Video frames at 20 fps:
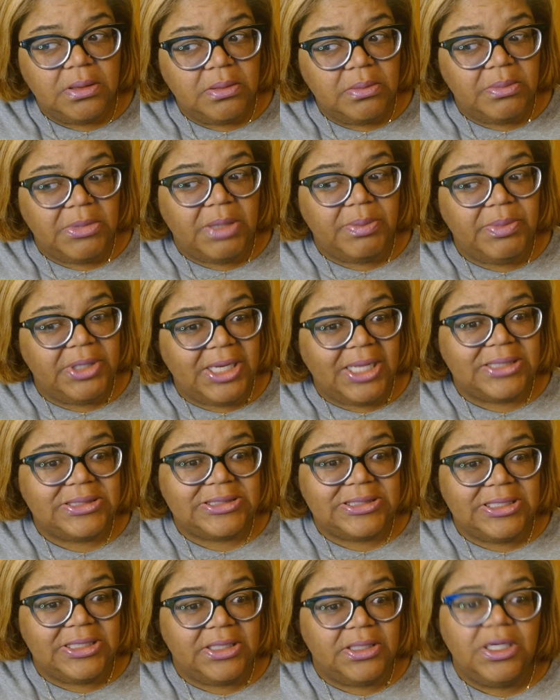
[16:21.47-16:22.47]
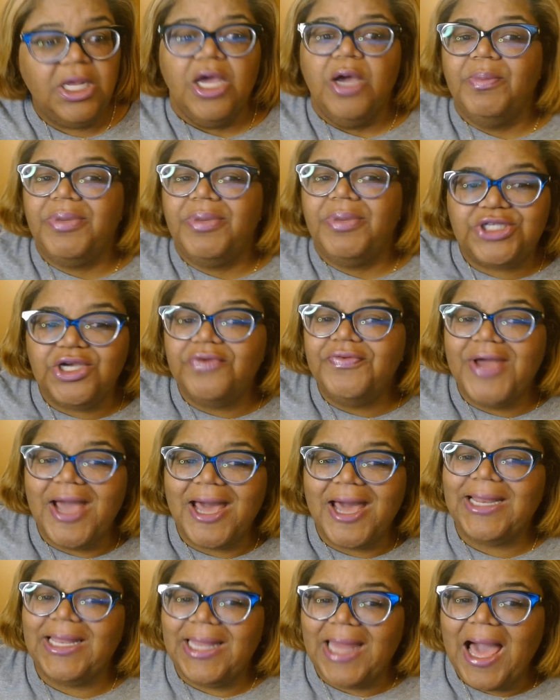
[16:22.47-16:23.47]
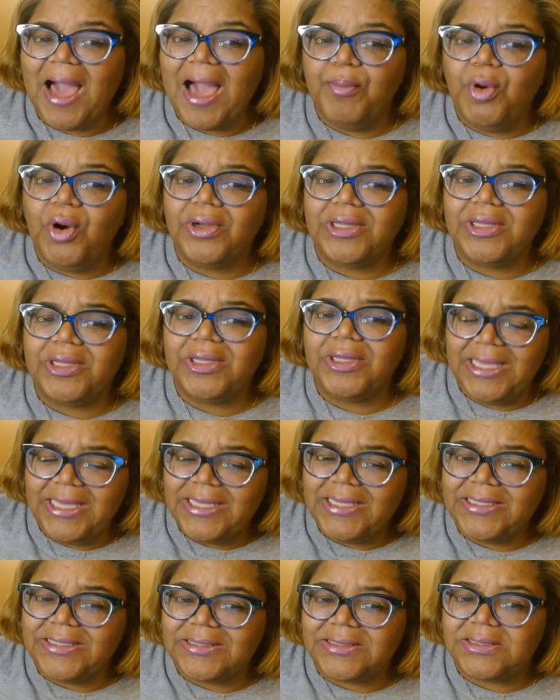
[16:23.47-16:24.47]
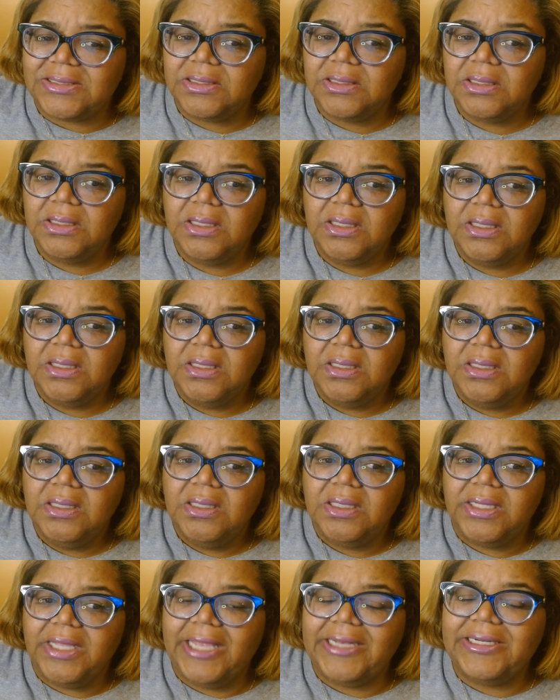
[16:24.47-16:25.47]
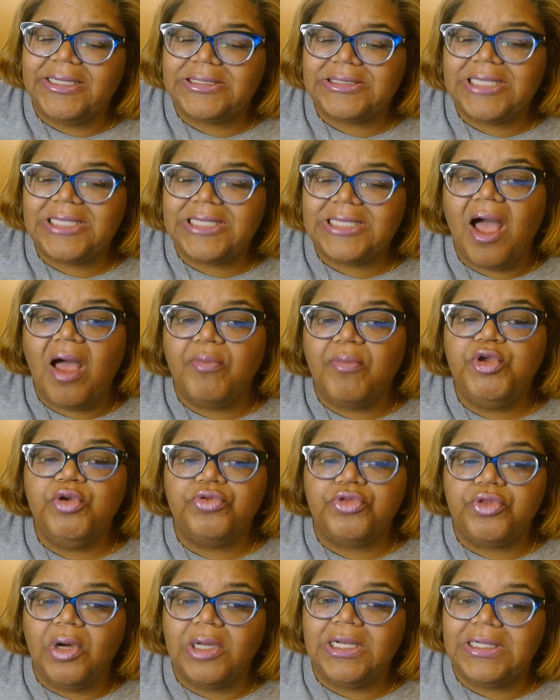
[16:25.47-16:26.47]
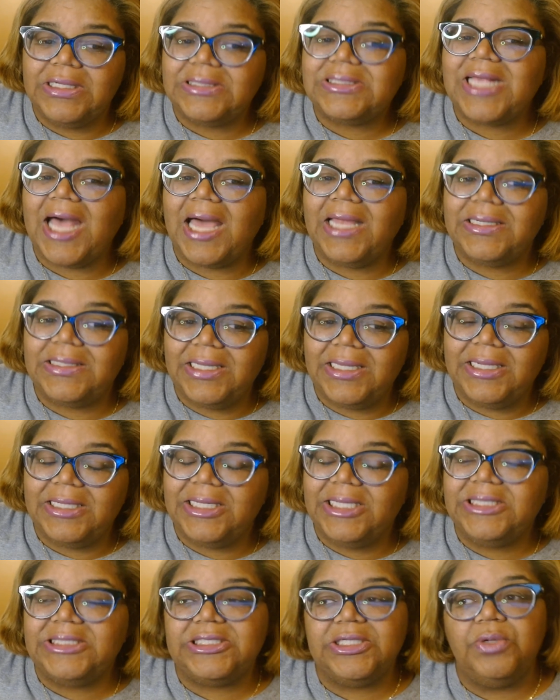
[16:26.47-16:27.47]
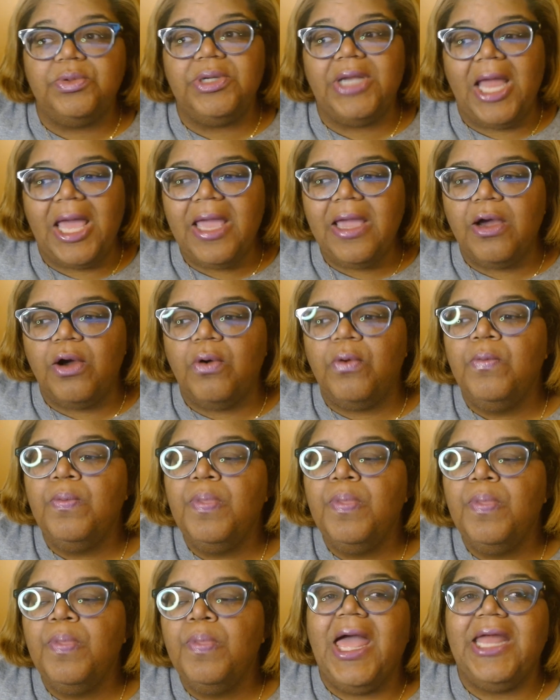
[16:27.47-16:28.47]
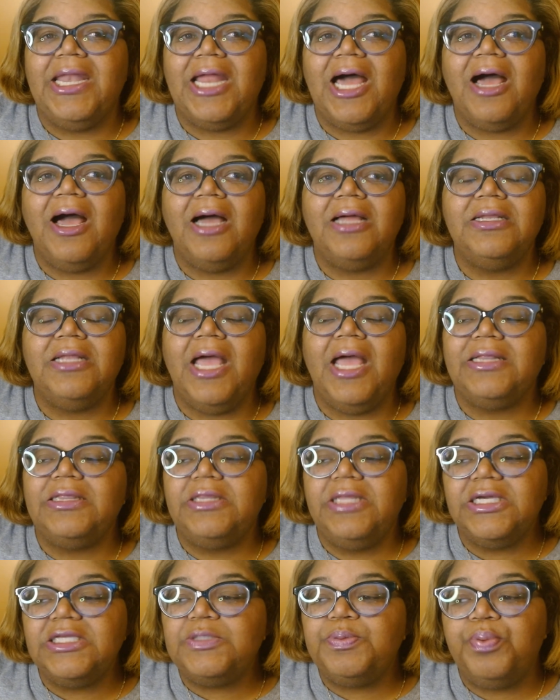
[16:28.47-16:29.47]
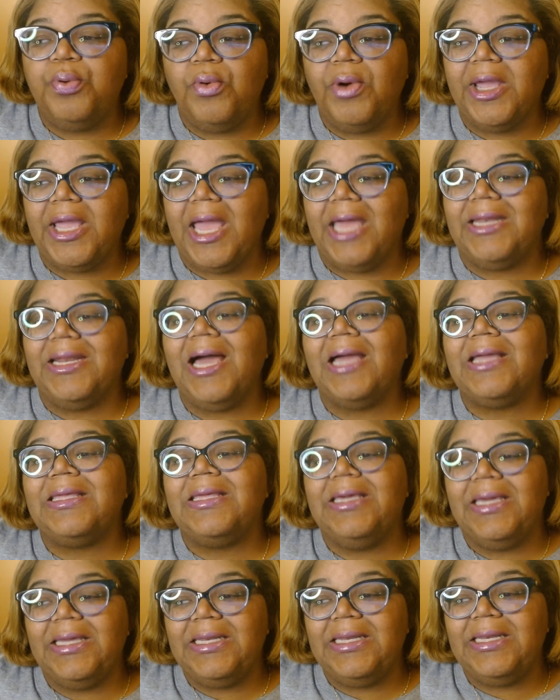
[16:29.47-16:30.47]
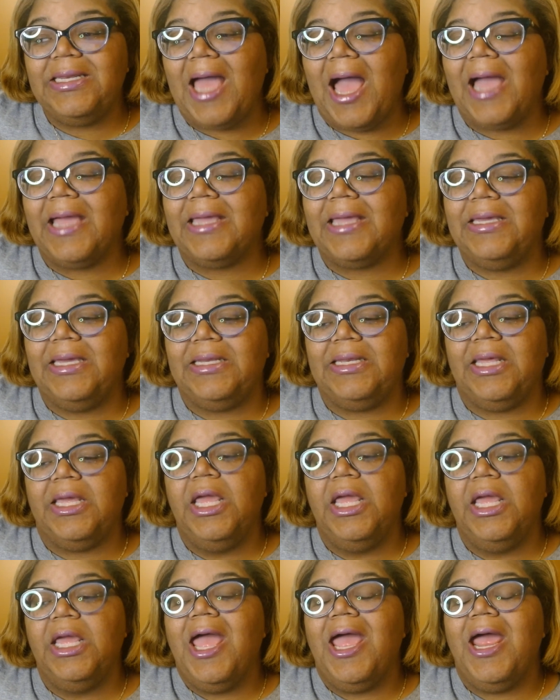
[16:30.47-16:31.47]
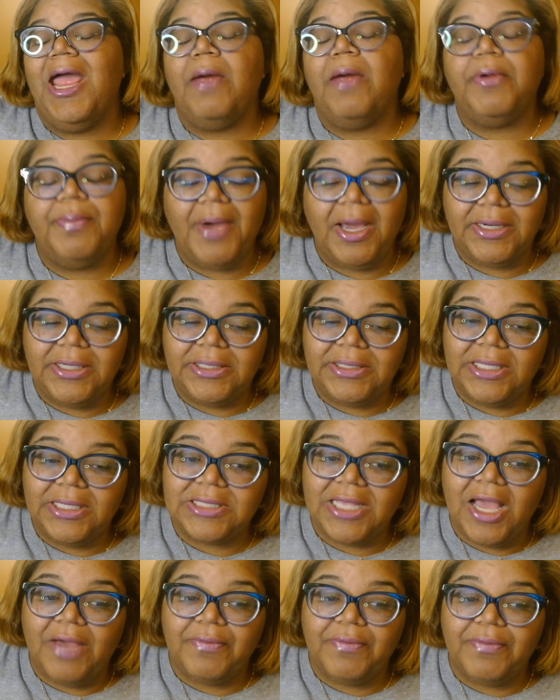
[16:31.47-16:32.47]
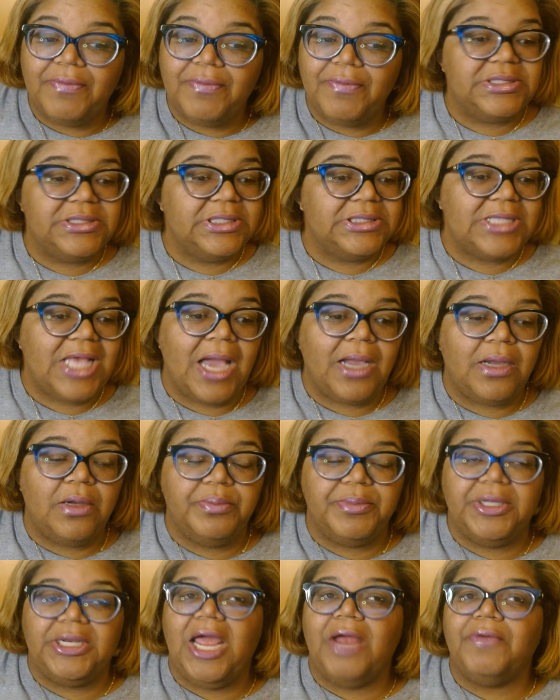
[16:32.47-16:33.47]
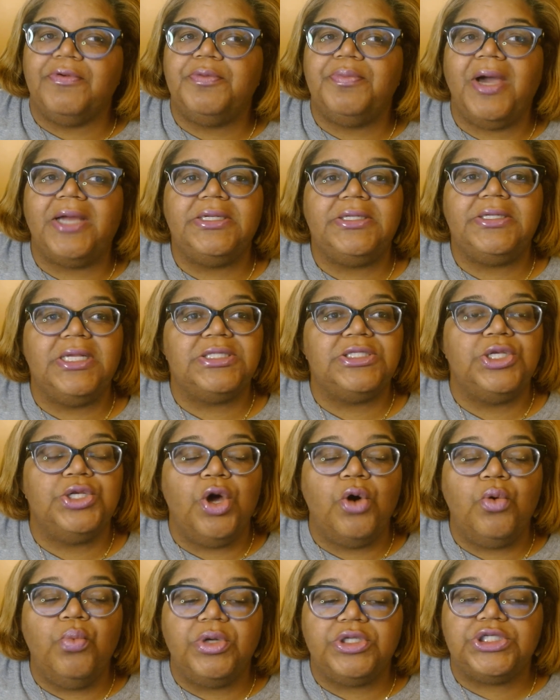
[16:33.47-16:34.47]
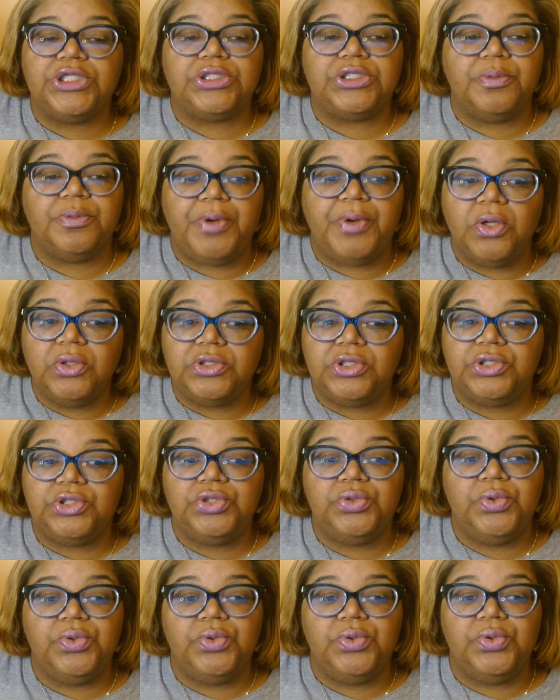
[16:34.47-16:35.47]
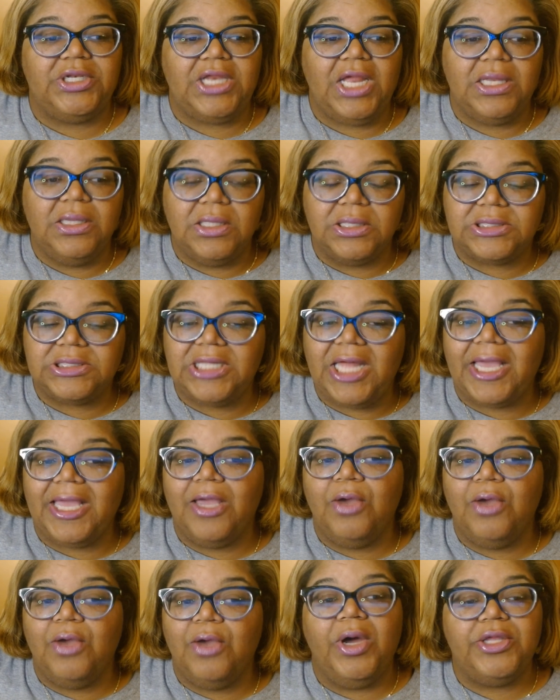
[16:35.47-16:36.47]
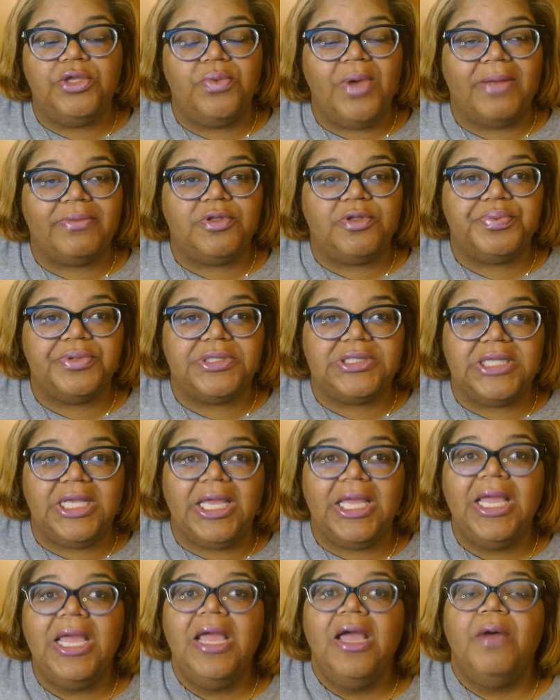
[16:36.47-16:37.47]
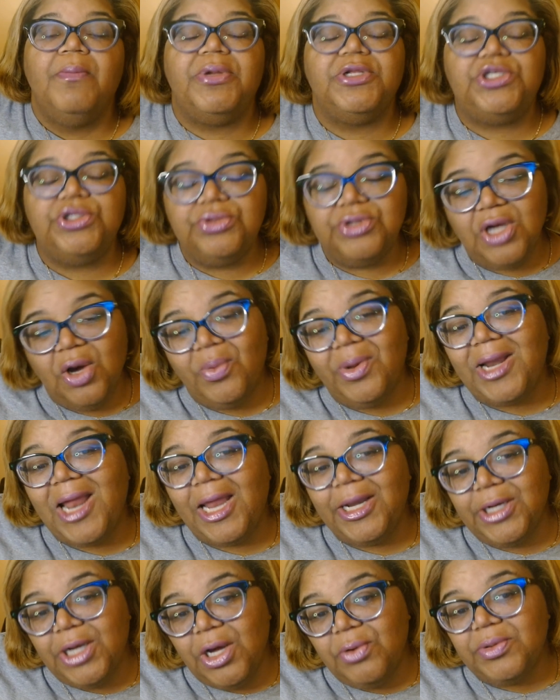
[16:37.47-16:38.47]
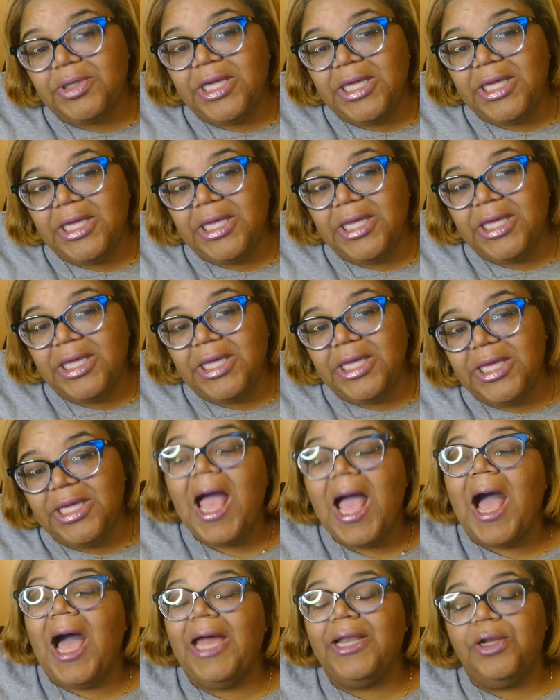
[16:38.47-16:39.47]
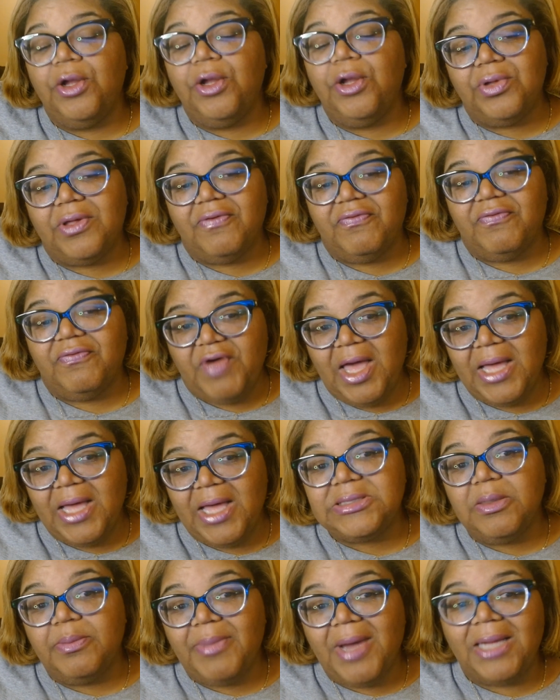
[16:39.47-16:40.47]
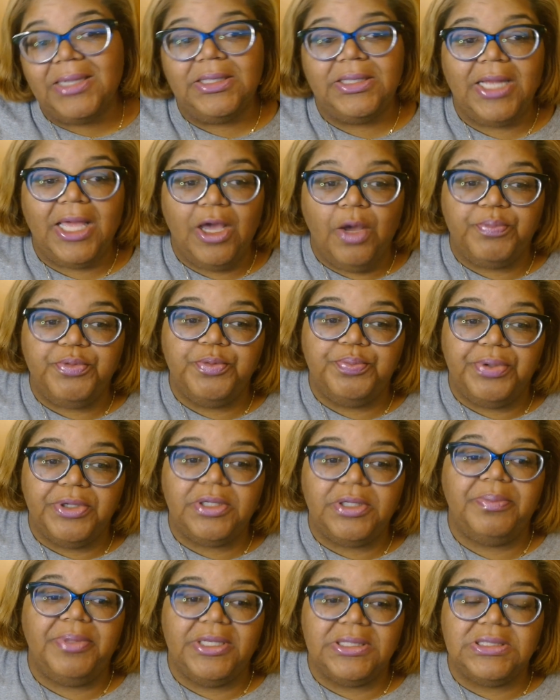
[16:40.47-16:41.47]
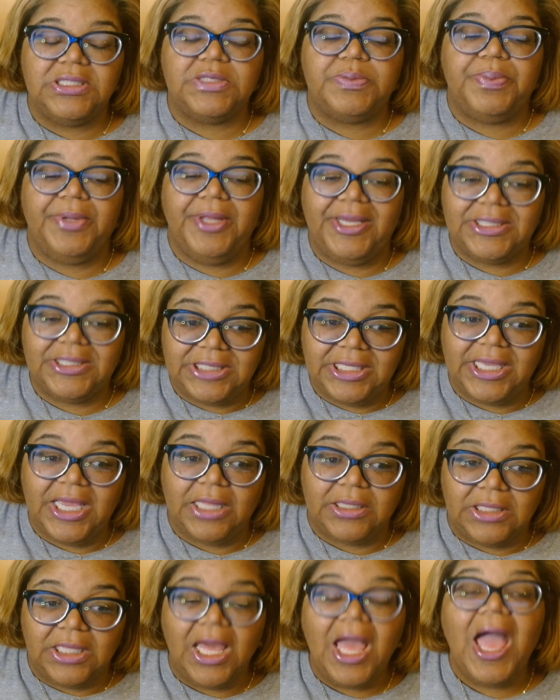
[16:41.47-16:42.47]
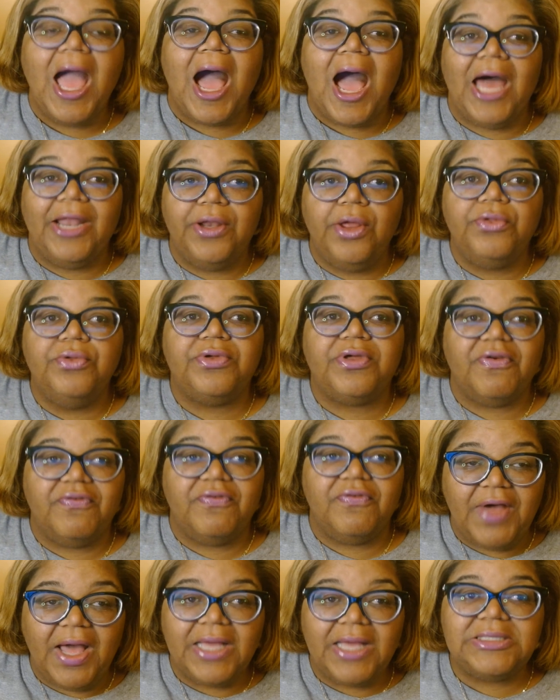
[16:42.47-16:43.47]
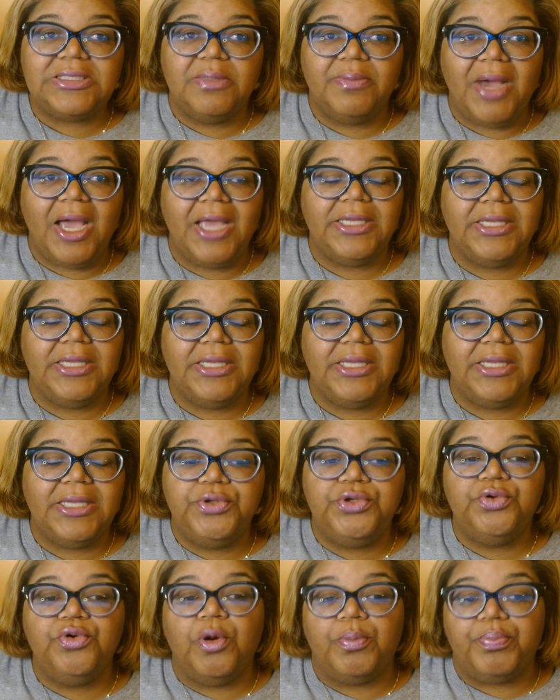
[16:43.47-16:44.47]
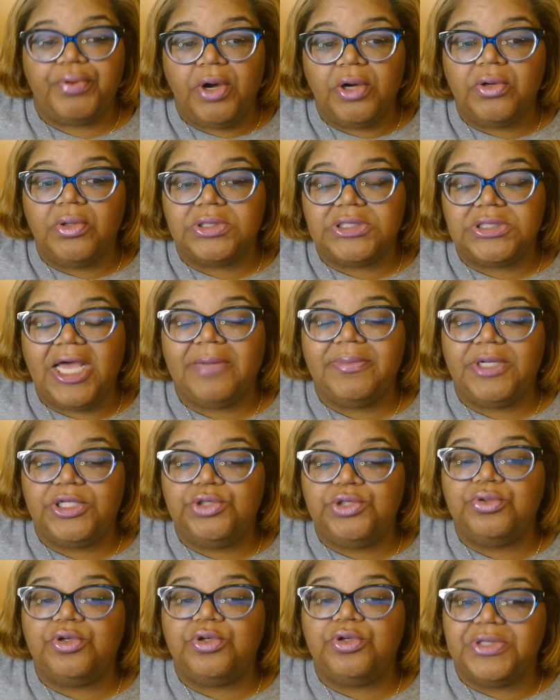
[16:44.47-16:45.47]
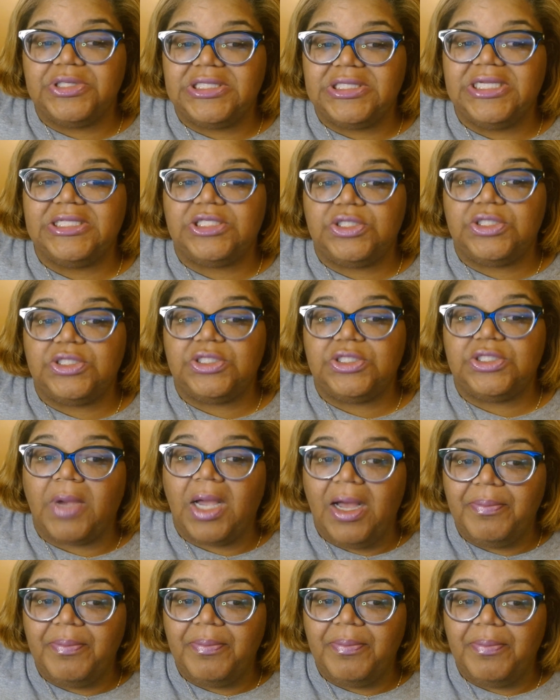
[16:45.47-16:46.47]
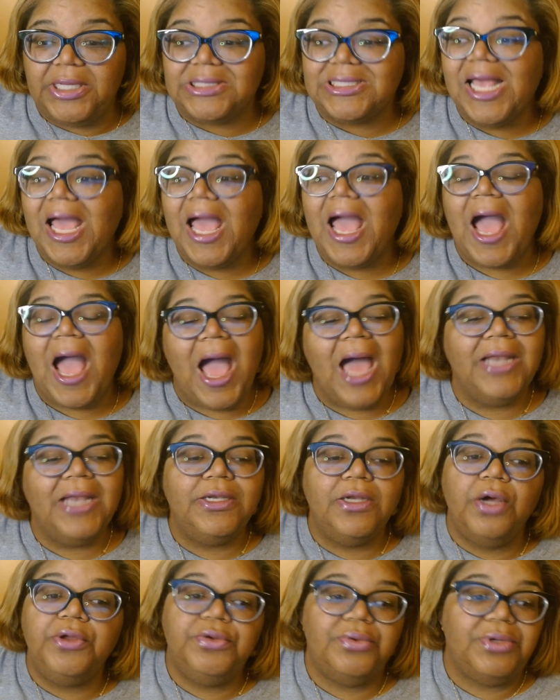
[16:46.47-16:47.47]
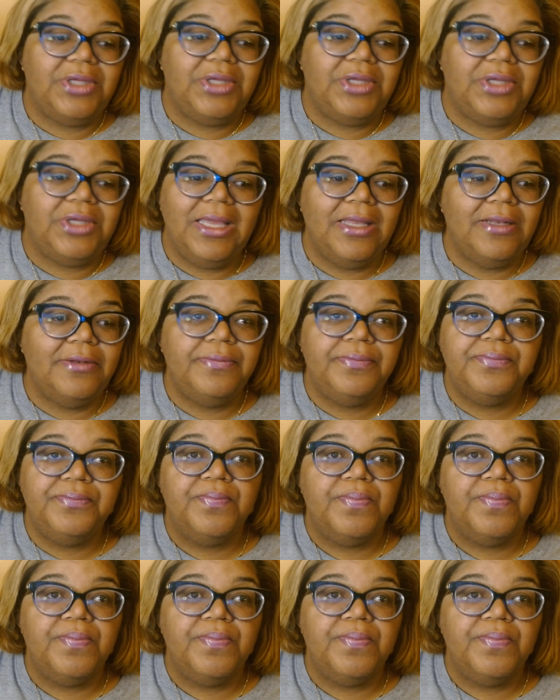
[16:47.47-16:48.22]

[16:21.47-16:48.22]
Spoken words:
Maybe not 10. But you've had a lot more kids in the time you thought of this idea until now. And I get it. Everybody doesn't have a business acumen. Everybody doesn't know what you're supposed to do and what that looks like and what you have to present. But you know what I know, KeKe? I know you can find somebody to help you put a business plan together. I know you can find somebody to help you do a prototype that you could present to some companies. I know you can.